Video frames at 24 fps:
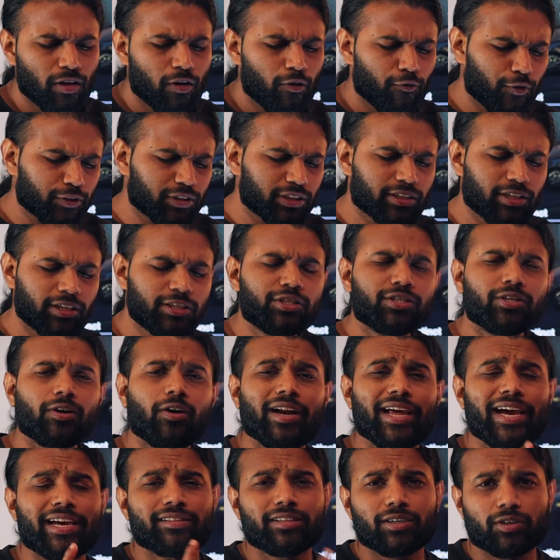For the
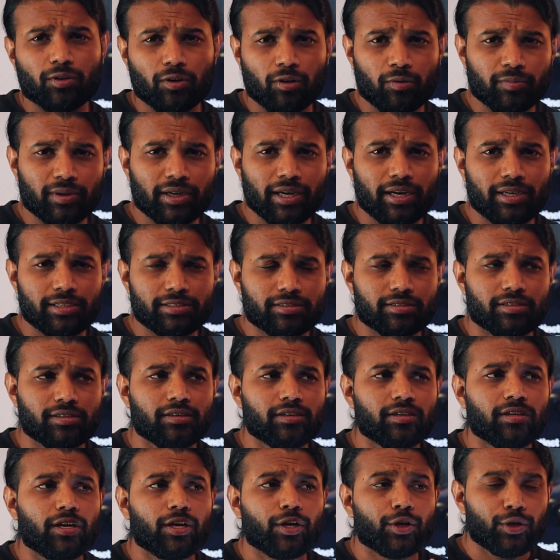controller and the Chromecast,
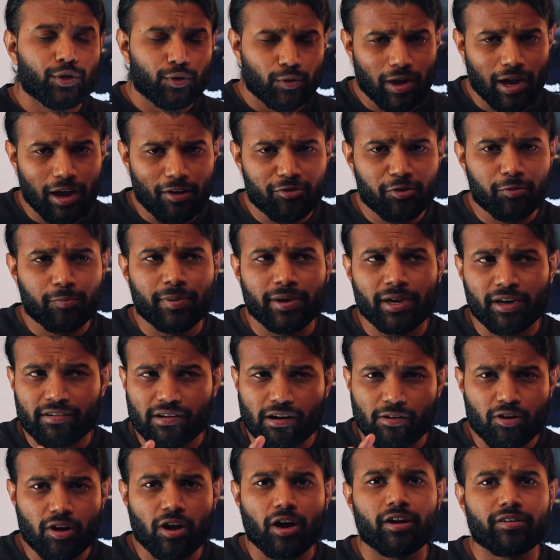you have to pay
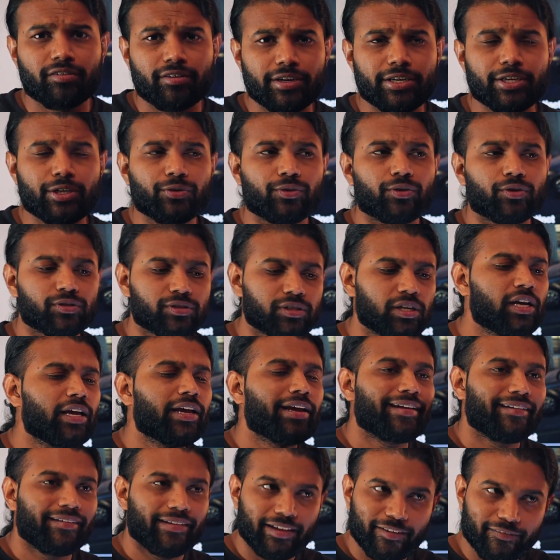around 100 euros.
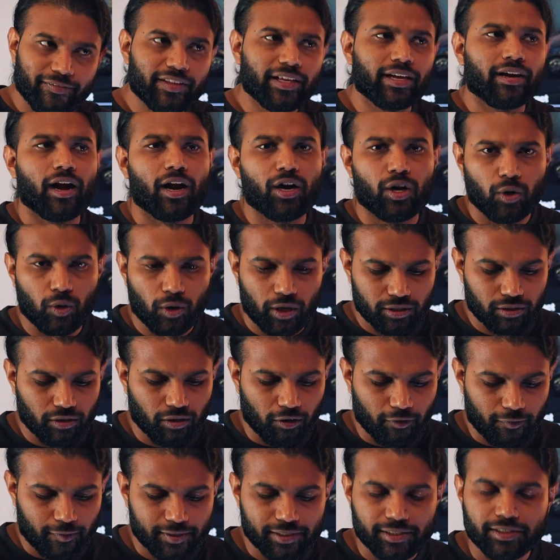If there are no other
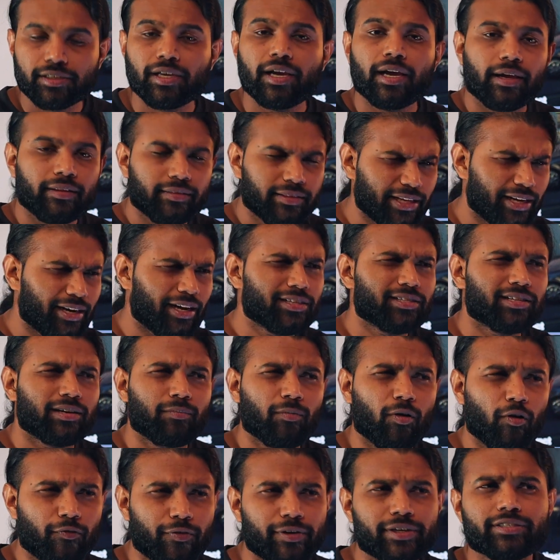offers. There are
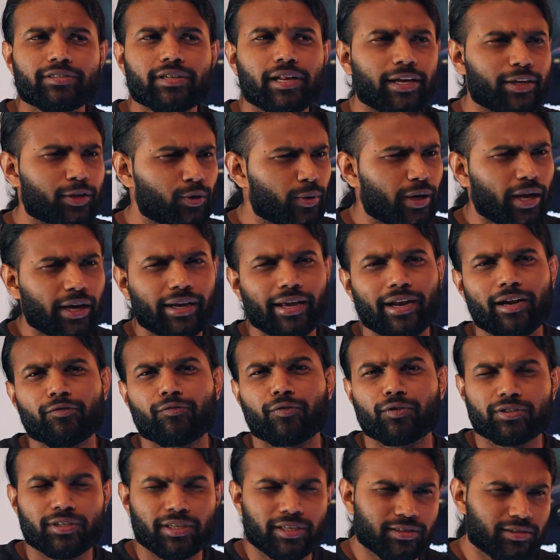some offers like you can get it
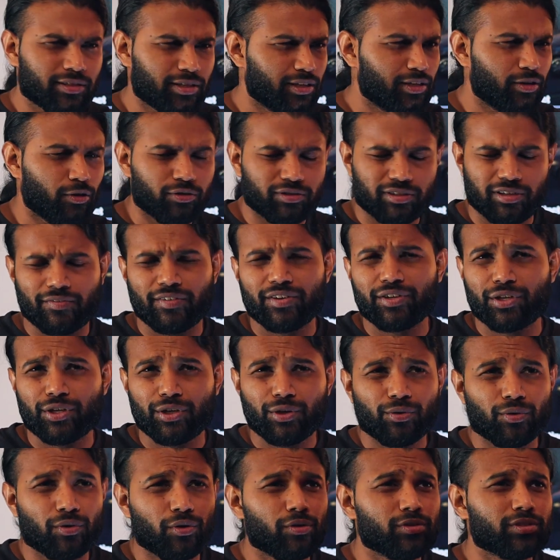for 60 or 70
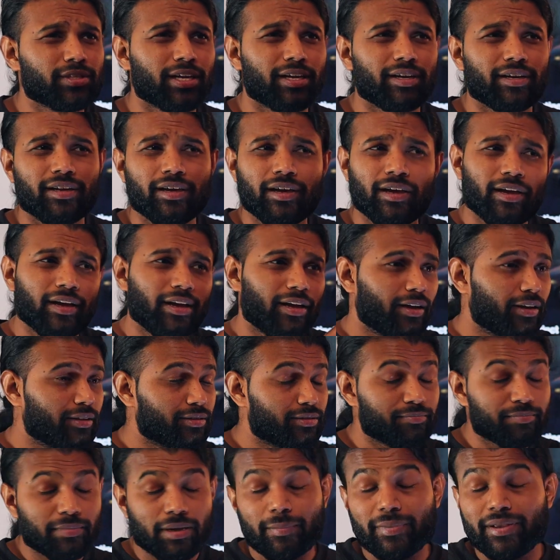euros and
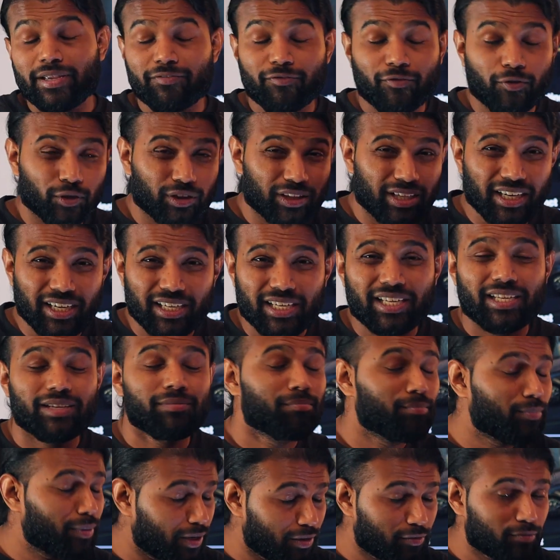maybe for 30,
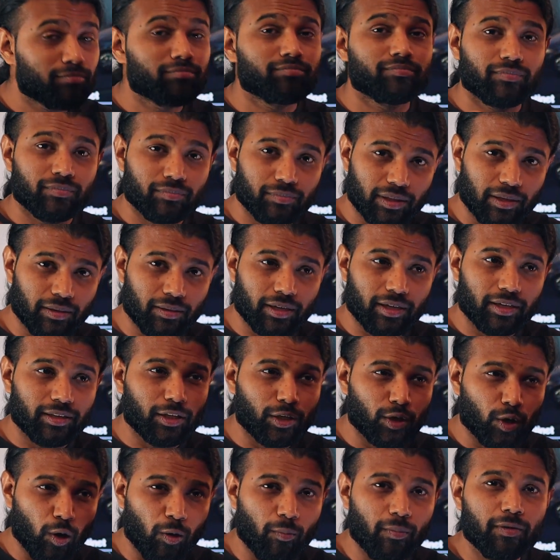but
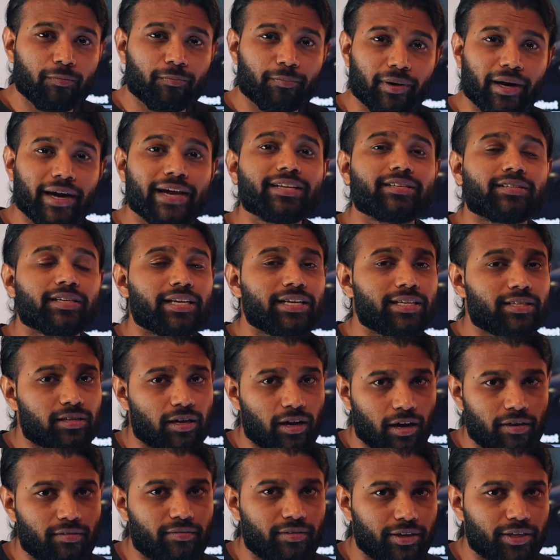the normal price is
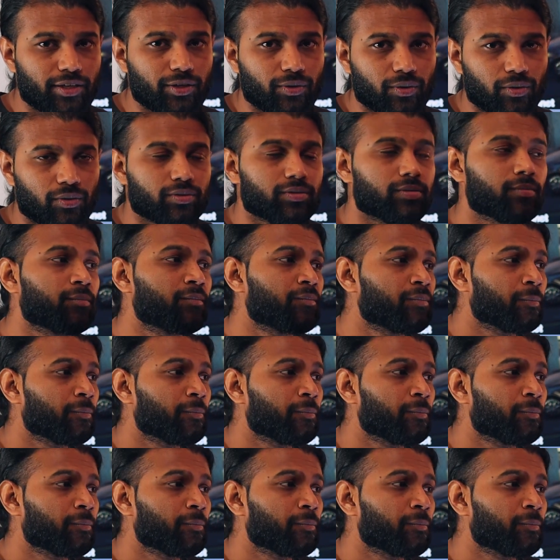100 euros.